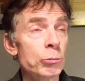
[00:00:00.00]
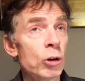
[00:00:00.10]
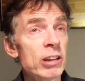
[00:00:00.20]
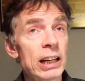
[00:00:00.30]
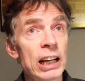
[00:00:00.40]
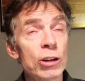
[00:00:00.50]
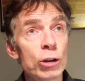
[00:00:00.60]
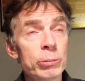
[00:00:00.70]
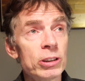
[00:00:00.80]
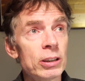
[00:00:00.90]
more than I
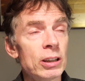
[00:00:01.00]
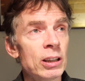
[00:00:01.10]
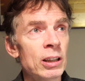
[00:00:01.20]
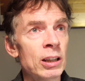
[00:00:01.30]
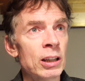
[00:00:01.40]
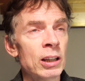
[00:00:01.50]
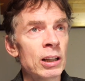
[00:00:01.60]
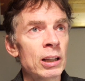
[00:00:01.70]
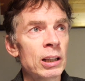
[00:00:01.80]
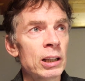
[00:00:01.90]
hoped.
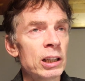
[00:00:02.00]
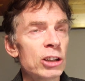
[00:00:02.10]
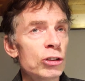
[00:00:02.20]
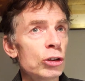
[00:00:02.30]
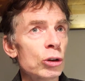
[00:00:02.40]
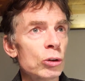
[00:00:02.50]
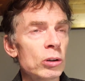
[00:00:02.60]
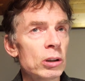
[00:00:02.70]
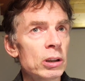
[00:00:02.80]
So,